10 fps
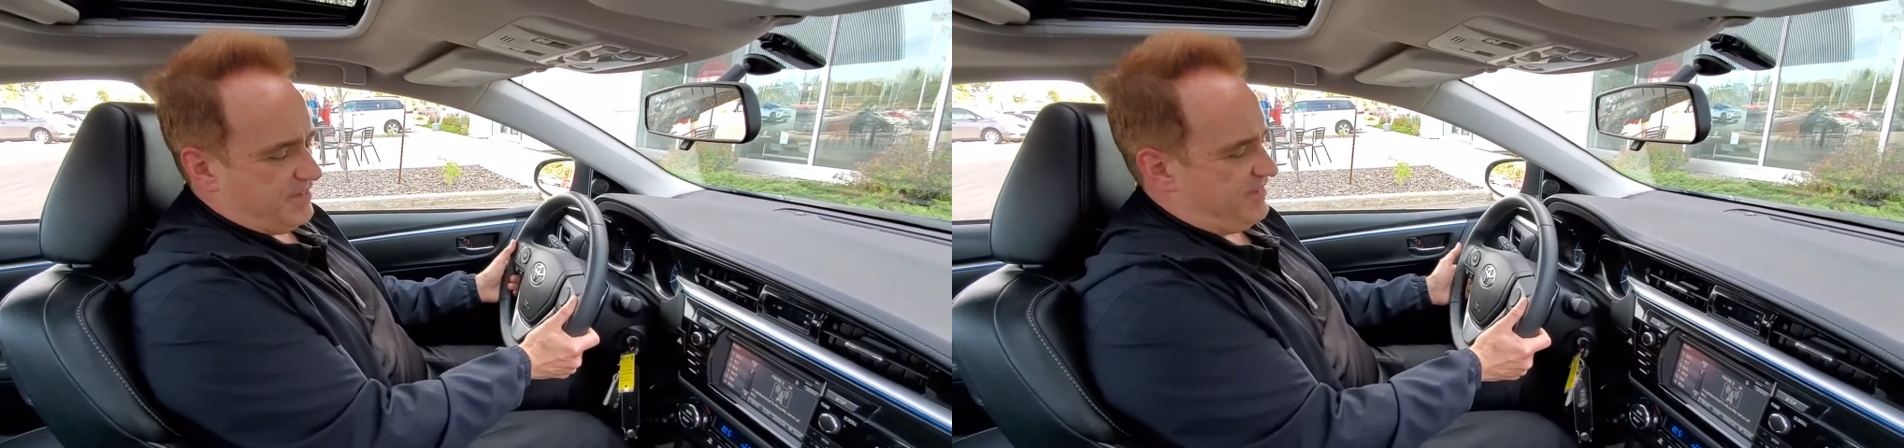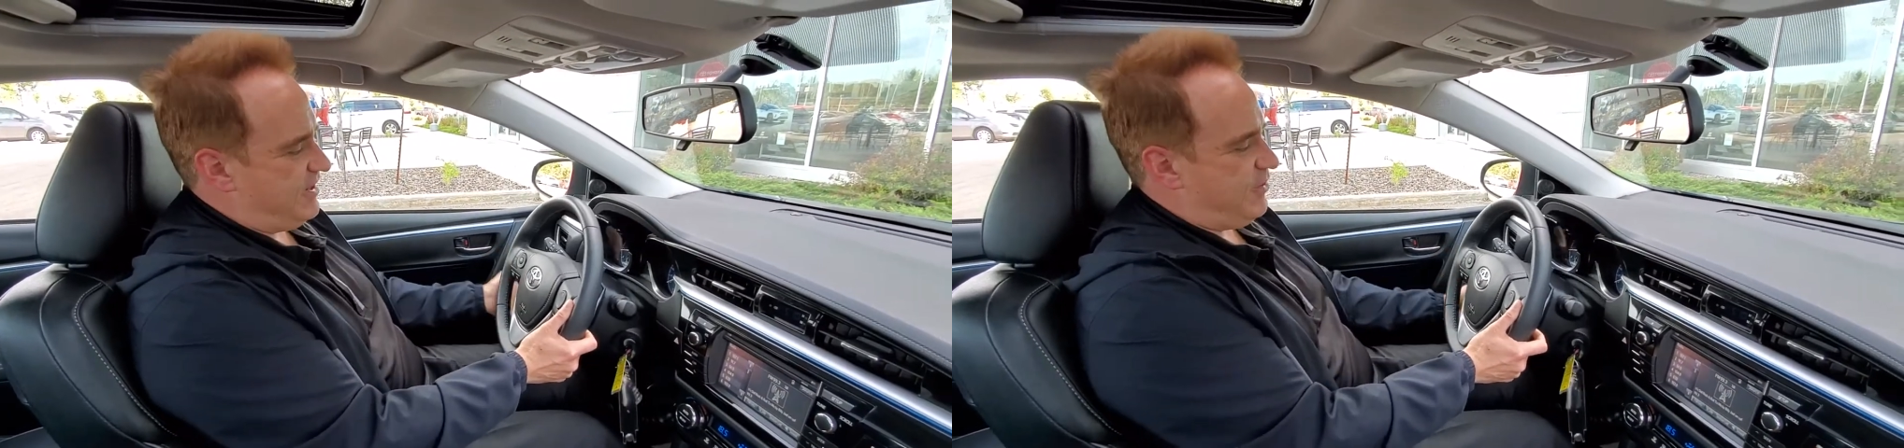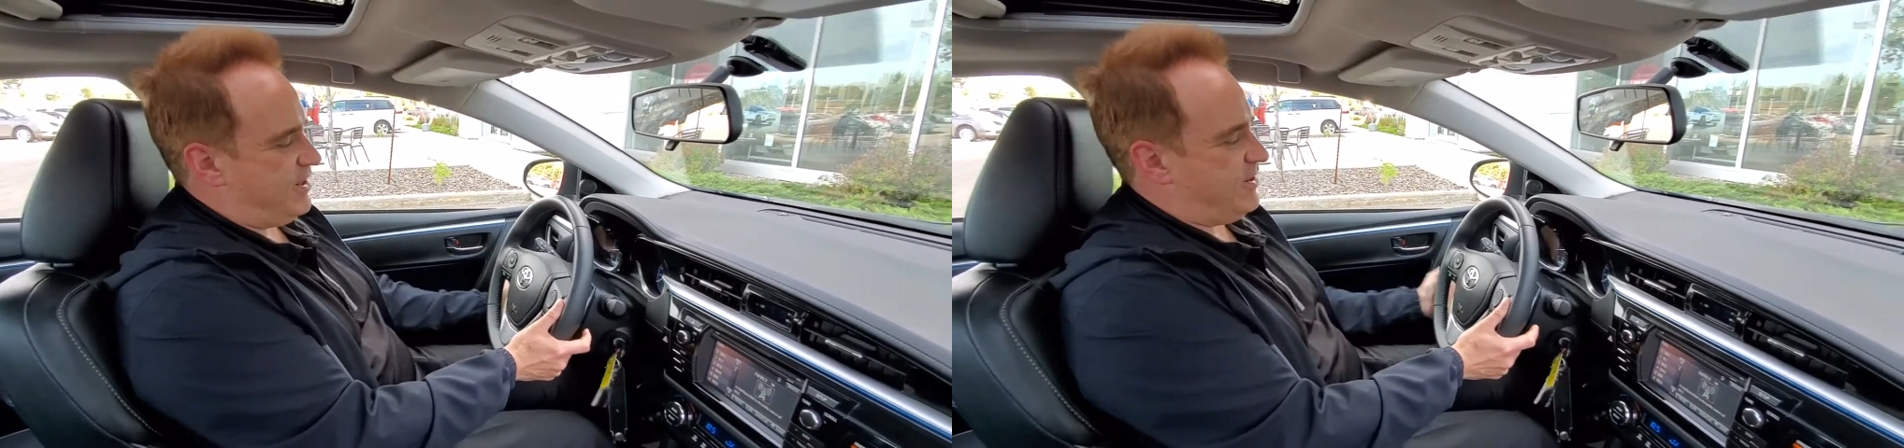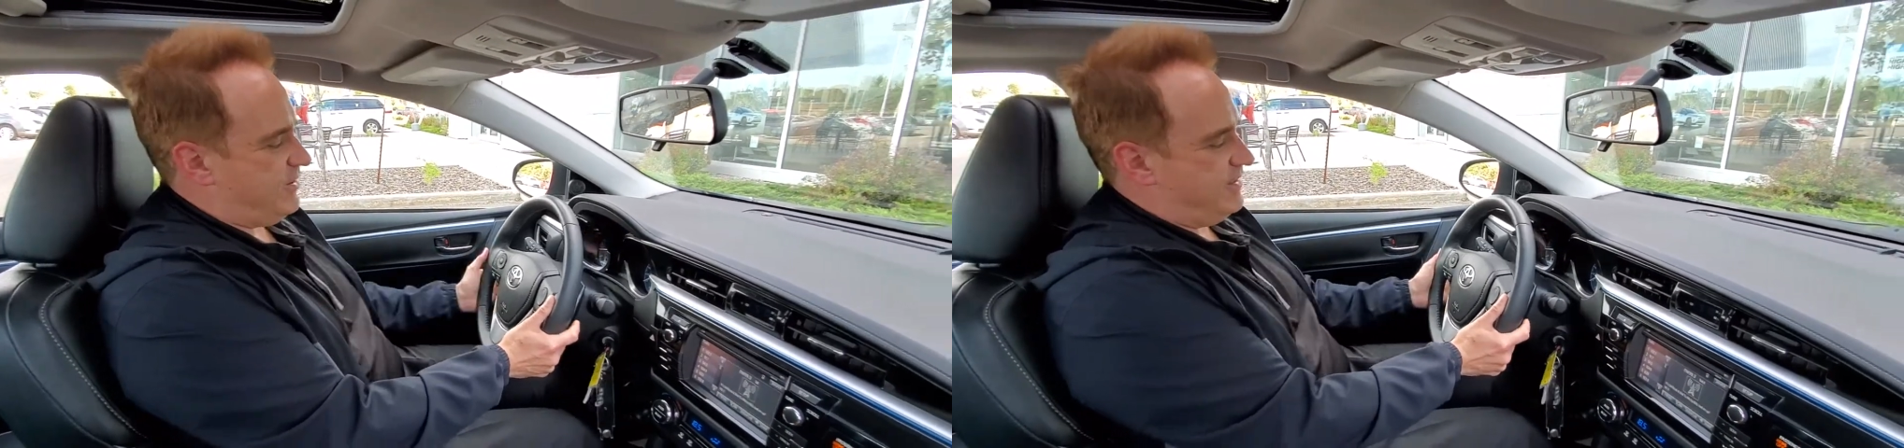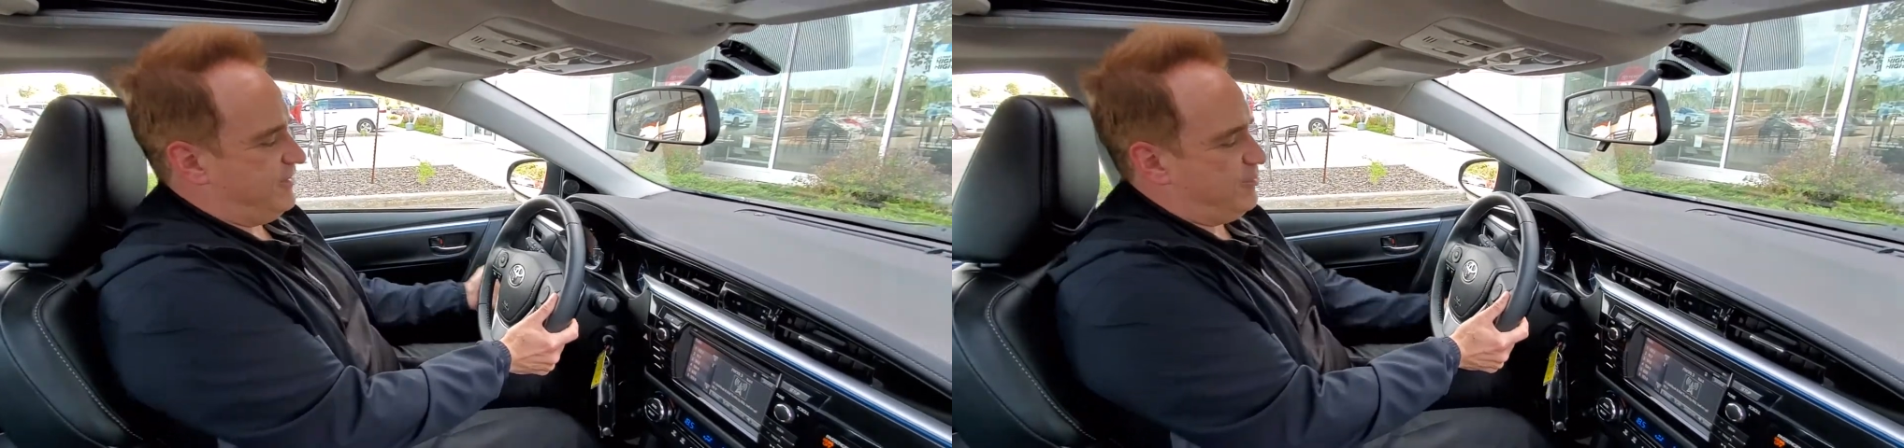steering
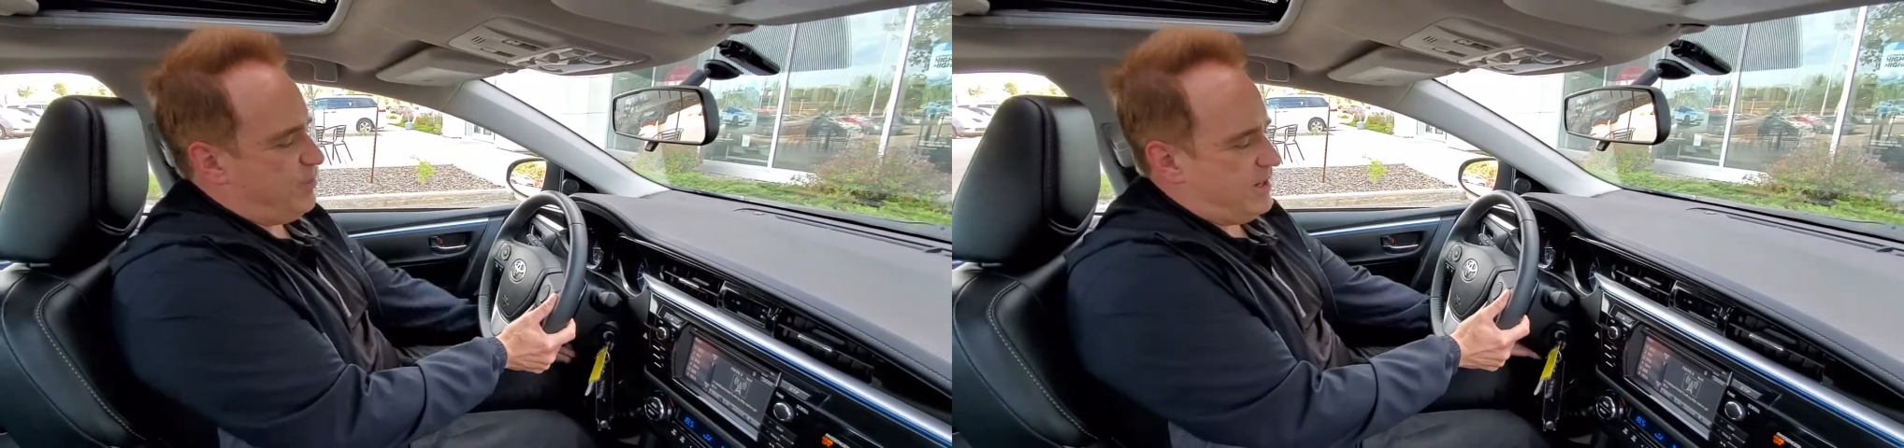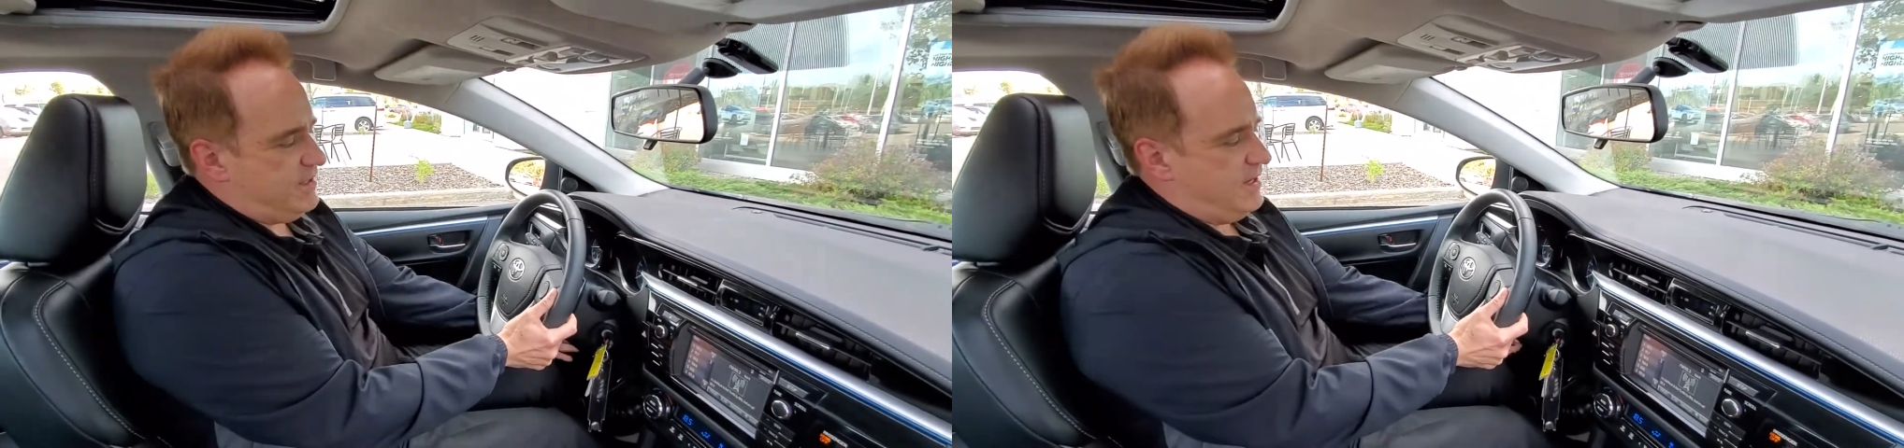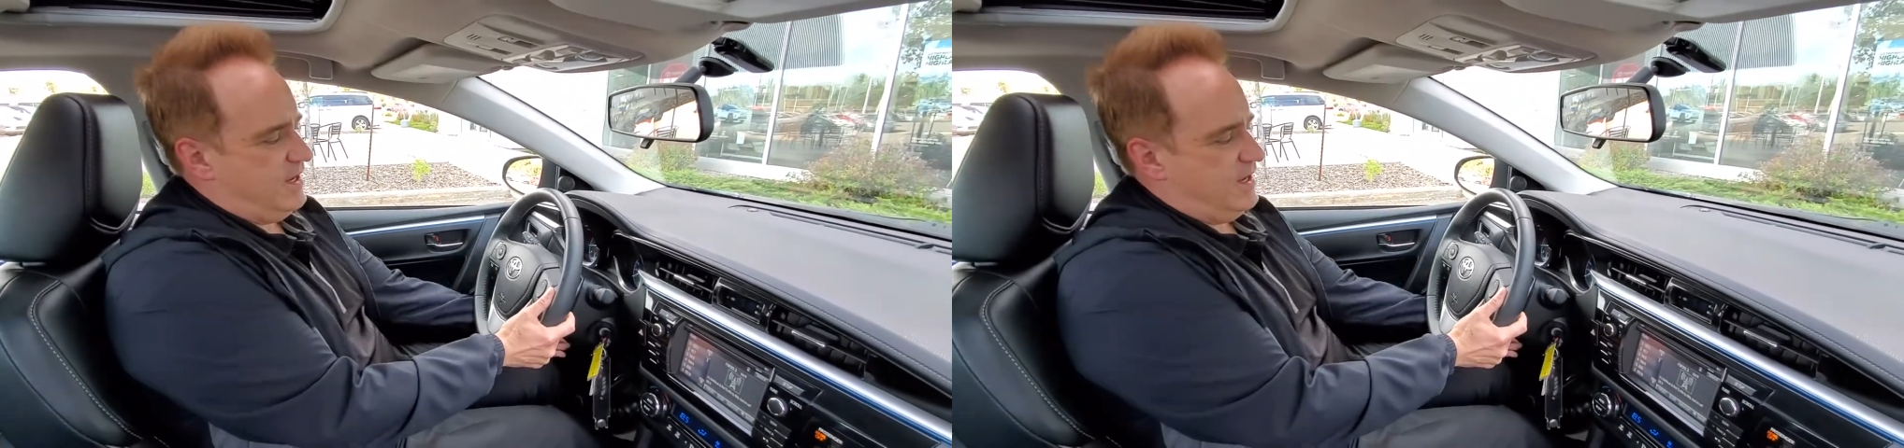on this one.